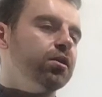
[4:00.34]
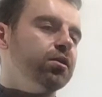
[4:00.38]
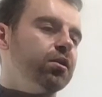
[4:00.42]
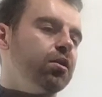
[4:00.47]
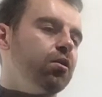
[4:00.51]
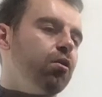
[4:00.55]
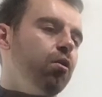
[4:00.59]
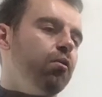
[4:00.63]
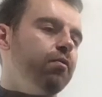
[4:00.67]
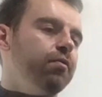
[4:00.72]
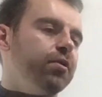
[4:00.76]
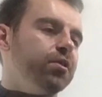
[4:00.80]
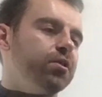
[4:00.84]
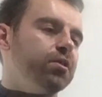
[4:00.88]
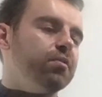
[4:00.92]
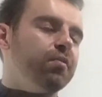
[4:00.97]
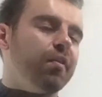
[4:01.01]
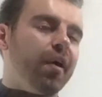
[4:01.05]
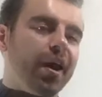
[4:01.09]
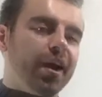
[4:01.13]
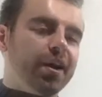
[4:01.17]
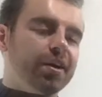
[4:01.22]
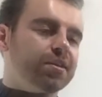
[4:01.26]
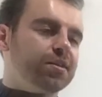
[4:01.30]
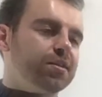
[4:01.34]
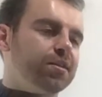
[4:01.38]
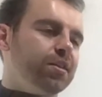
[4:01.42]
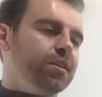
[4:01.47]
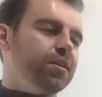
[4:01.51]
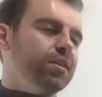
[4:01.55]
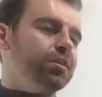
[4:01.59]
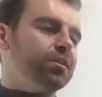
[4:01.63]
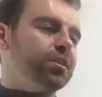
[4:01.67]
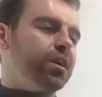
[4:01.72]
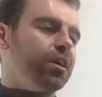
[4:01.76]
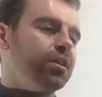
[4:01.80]
the coefficient of x,
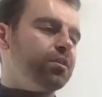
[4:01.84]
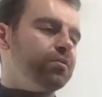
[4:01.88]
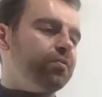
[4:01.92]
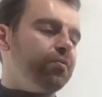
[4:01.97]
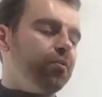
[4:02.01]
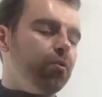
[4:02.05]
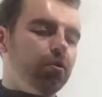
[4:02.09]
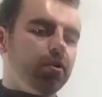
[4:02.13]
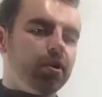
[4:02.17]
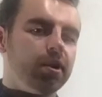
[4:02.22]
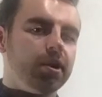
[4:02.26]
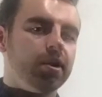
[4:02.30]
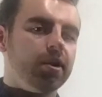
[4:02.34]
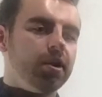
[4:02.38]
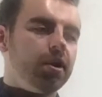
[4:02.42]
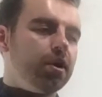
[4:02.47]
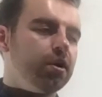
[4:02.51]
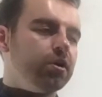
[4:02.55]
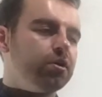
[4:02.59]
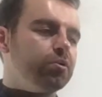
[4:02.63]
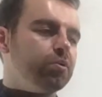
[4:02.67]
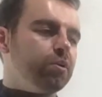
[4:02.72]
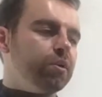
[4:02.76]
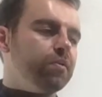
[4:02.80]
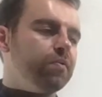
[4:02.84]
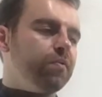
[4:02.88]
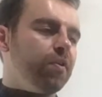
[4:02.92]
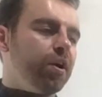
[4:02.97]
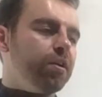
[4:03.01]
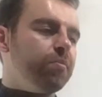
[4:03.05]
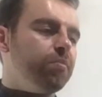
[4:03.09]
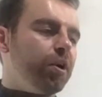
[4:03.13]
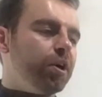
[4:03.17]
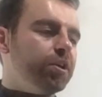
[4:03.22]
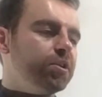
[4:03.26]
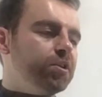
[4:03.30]
in this case 4, so I
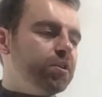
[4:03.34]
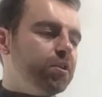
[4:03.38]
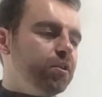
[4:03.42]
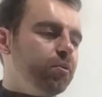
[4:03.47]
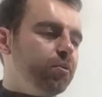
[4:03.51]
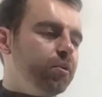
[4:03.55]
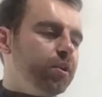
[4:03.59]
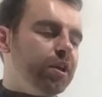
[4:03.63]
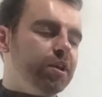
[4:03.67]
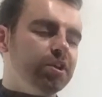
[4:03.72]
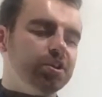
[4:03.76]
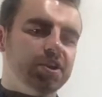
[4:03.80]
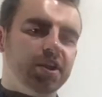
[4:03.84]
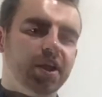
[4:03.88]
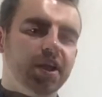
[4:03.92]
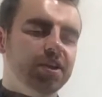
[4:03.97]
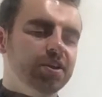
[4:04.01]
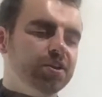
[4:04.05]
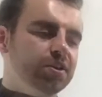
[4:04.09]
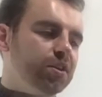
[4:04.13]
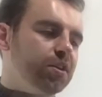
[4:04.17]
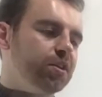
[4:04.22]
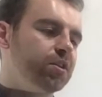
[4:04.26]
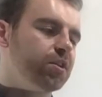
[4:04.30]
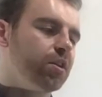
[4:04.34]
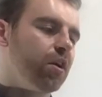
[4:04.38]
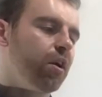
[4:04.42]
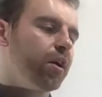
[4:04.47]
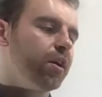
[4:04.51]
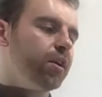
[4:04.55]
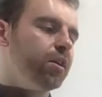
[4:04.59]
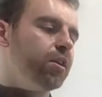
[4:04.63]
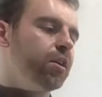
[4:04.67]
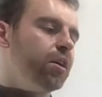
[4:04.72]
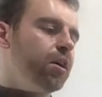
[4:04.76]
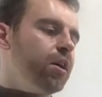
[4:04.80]
divide by 2 and then change the
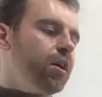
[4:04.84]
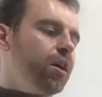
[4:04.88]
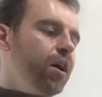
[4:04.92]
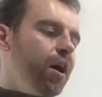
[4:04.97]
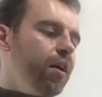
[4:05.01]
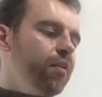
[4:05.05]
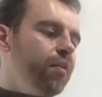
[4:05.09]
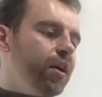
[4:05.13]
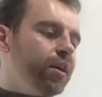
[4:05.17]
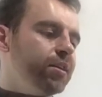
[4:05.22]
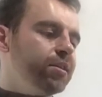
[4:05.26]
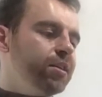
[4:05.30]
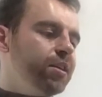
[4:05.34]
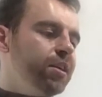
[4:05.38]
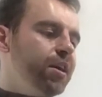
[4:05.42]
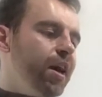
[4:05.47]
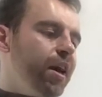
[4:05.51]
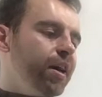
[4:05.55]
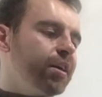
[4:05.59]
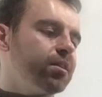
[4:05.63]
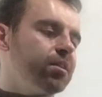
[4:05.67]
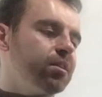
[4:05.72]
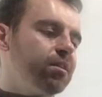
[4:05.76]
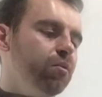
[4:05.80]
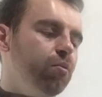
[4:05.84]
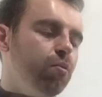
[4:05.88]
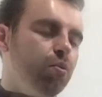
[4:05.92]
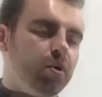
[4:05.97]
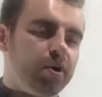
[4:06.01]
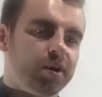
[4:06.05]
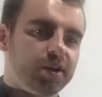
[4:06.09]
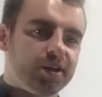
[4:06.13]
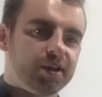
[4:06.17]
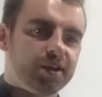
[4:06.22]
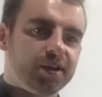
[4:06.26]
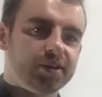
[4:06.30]
sign, and that's the x
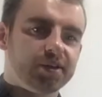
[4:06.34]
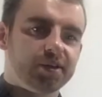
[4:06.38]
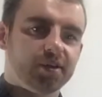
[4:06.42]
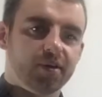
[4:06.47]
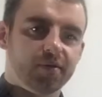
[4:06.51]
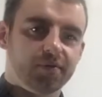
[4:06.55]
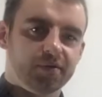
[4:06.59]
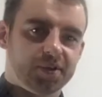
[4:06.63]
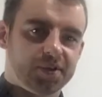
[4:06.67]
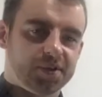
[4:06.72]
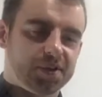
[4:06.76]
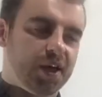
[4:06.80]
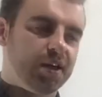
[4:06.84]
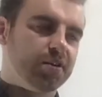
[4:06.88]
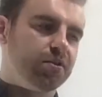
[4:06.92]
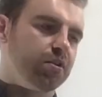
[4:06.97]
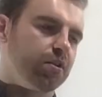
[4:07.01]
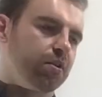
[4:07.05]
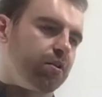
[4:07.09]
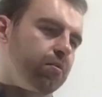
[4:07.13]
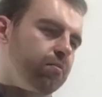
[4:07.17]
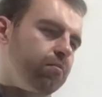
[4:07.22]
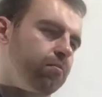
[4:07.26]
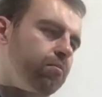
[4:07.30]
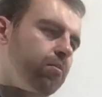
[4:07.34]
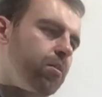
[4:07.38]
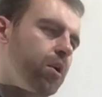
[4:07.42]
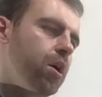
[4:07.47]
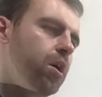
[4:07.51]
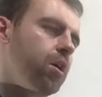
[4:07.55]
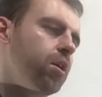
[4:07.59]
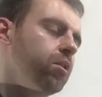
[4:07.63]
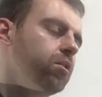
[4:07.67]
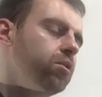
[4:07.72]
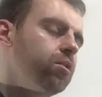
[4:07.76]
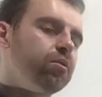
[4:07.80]
coordinate of the center.
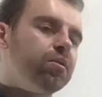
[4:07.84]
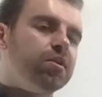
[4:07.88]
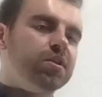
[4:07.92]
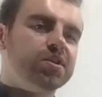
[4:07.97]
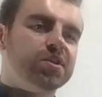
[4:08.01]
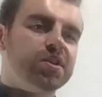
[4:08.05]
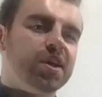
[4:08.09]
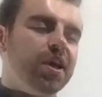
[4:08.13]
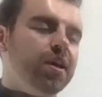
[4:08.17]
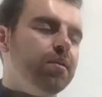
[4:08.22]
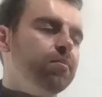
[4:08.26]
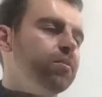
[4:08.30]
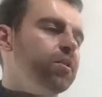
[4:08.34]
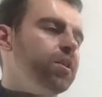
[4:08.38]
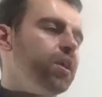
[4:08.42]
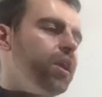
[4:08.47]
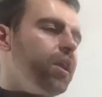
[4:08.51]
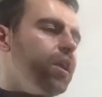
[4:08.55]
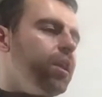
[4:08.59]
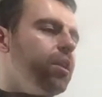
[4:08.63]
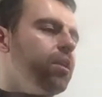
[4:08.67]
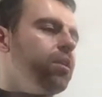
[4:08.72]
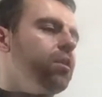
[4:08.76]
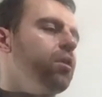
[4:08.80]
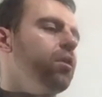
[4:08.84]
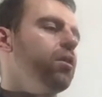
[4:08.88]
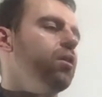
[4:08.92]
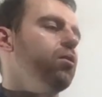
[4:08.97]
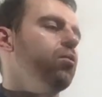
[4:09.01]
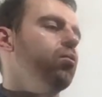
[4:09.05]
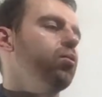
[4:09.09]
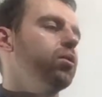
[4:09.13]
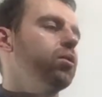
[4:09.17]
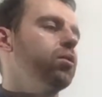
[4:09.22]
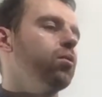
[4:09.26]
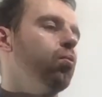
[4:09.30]
Do the same thing
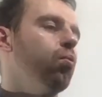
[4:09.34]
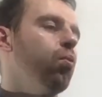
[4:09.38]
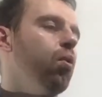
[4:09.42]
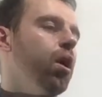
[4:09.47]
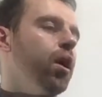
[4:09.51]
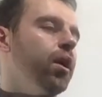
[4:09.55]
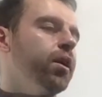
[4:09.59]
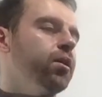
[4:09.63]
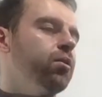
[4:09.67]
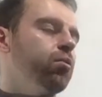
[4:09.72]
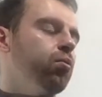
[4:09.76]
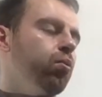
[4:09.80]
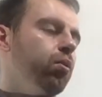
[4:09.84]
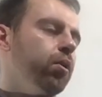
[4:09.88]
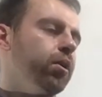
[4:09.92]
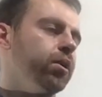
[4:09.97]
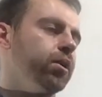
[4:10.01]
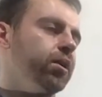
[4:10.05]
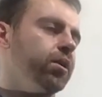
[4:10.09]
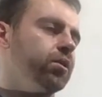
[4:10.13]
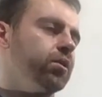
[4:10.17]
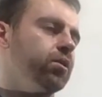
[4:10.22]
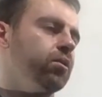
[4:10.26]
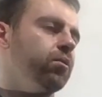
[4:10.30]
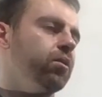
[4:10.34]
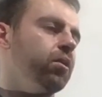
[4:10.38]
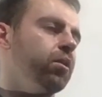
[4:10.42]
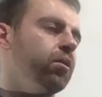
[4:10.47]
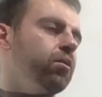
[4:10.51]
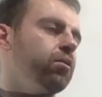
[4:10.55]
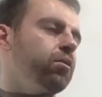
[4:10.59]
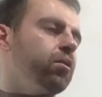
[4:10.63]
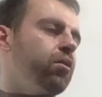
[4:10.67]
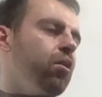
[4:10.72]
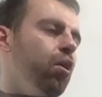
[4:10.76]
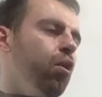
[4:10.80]
with the y coordinate. So
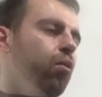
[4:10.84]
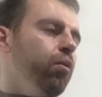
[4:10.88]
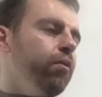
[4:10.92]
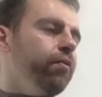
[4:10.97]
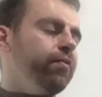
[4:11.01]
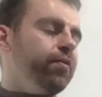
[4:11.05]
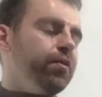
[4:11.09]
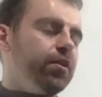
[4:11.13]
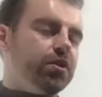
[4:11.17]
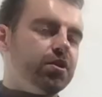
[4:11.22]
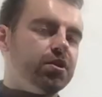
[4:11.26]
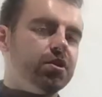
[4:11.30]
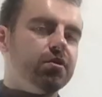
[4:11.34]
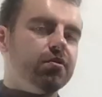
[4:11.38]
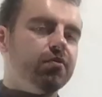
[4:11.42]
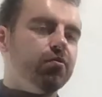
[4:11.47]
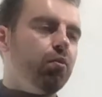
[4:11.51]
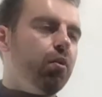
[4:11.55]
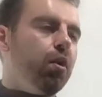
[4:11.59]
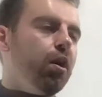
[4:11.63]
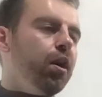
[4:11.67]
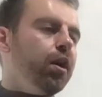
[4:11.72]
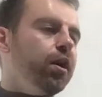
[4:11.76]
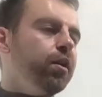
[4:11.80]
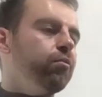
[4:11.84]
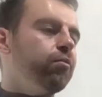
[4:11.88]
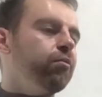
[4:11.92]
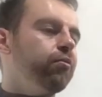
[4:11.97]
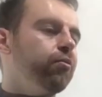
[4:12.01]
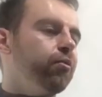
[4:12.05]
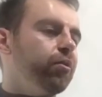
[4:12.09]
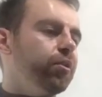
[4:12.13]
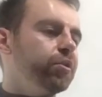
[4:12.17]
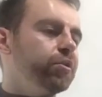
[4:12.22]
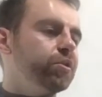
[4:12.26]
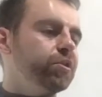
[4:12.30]
the coefficient of y
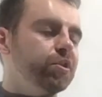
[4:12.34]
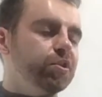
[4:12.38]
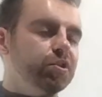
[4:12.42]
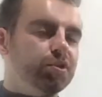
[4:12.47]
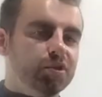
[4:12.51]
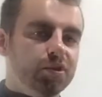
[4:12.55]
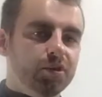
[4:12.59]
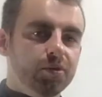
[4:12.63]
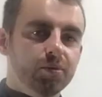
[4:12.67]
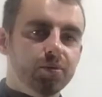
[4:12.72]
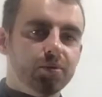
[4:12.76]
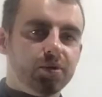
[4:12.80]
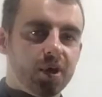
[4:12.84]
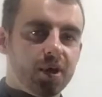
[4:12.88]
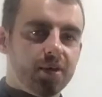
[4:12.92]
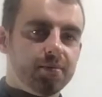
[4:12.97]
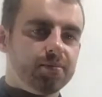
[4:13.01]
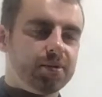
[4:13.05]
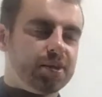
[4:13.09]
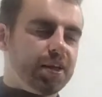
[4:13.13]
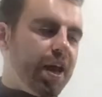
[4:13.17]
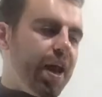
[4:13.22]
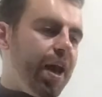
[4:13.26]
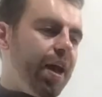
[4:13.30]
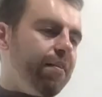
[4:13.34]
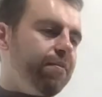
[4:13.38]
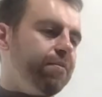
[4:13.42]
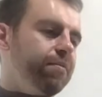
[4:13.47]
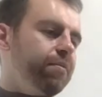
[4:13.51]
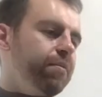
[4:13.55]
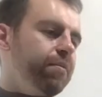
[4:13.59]
refers to 2 times f.